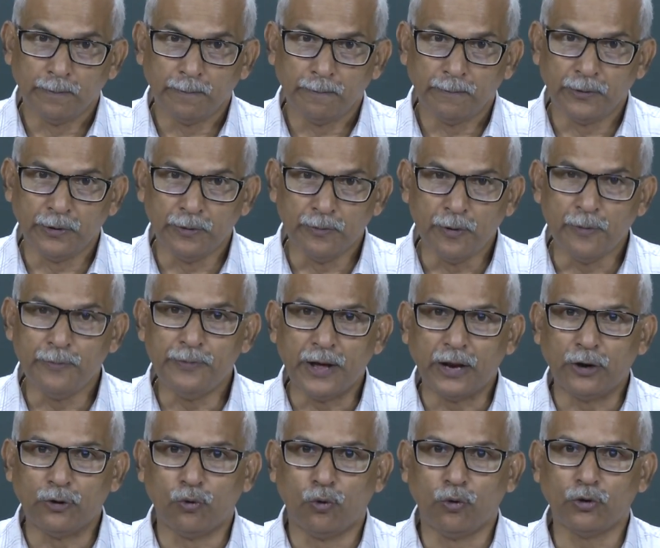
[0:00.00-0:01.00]
remove the
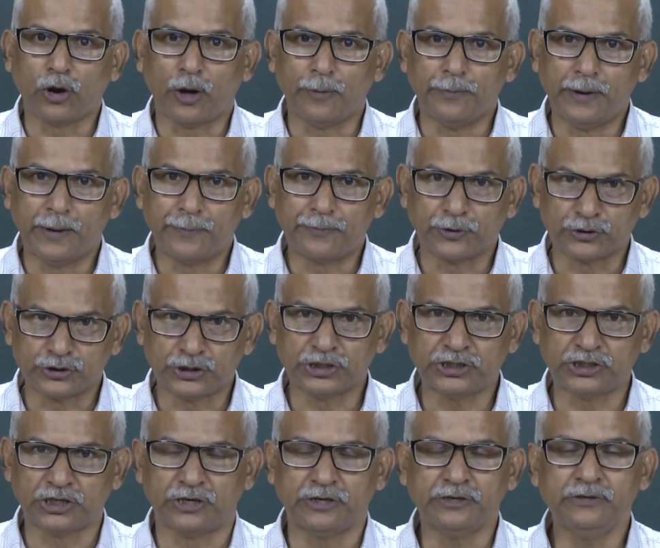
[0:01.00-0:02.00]
load of the
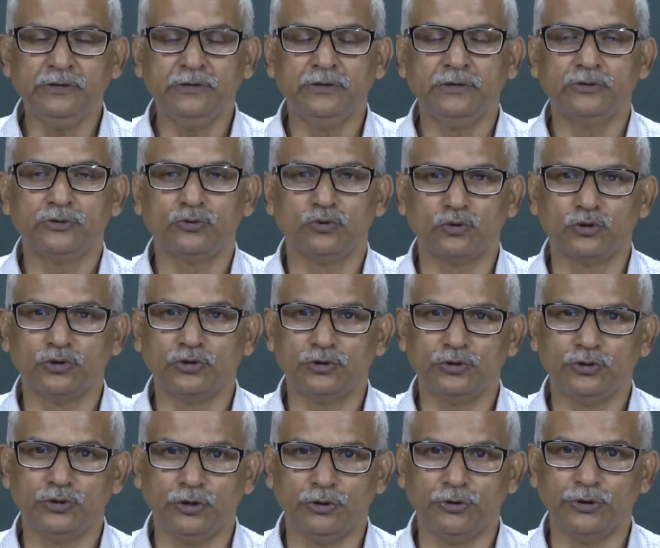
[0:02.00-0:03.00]
processor to
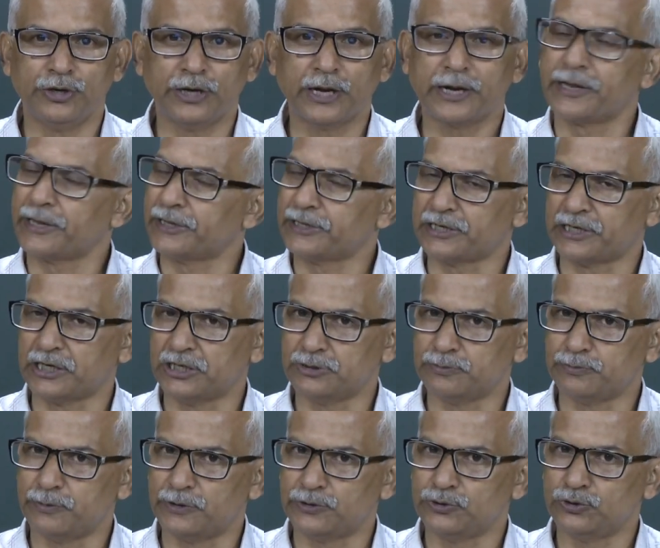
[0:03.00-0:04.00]
during the data
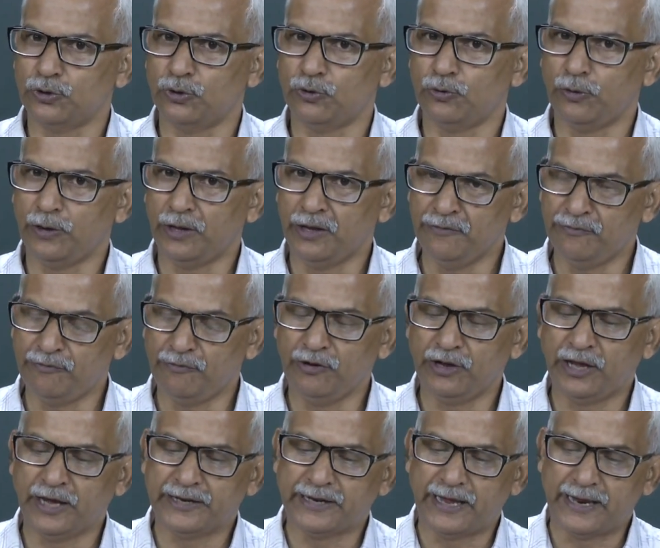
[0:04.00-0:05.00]
transfer. So, if we
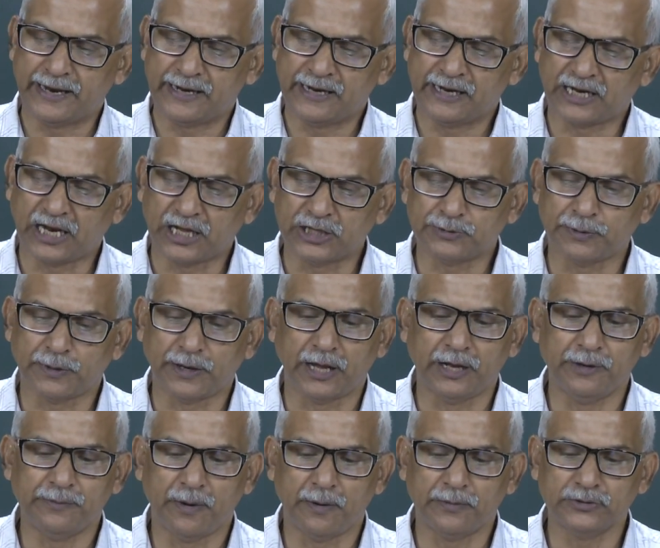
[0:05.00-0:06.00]
can directly transfer the
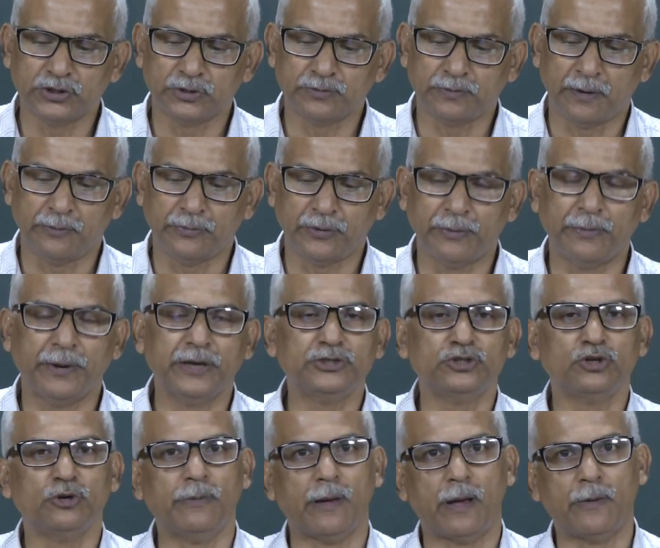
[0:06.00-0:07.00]
information from device
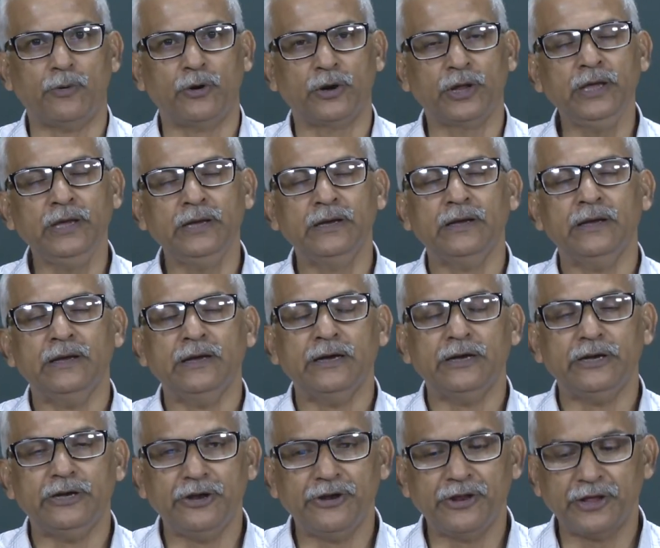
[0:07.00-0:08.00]
to memory,
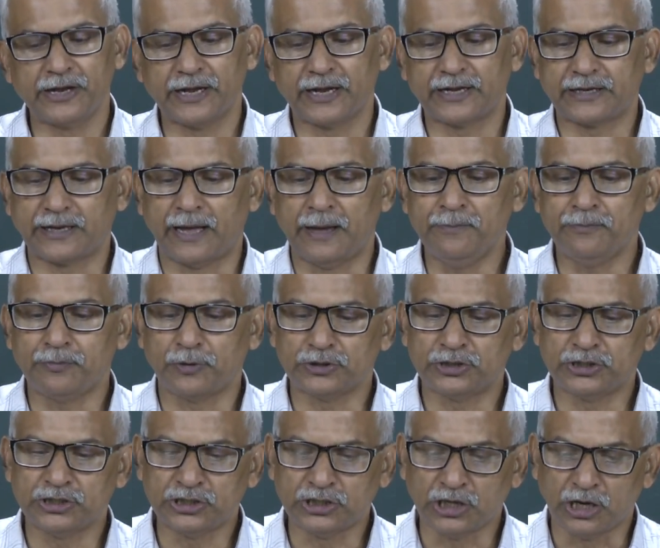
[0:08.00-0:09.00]
during that time
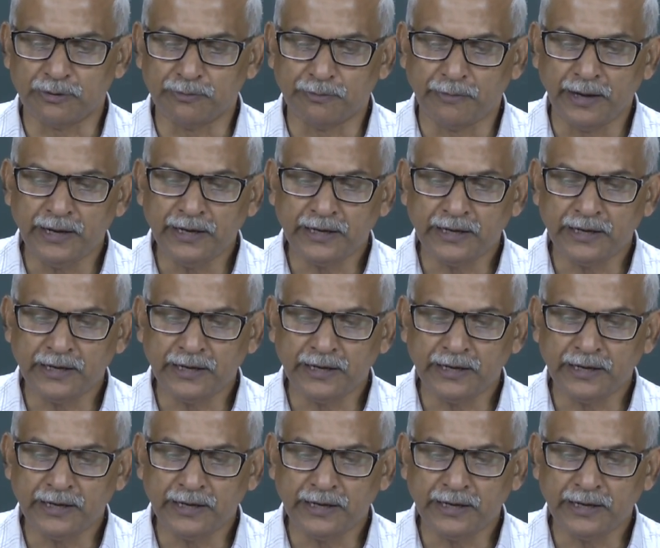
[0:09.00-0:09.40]
processor may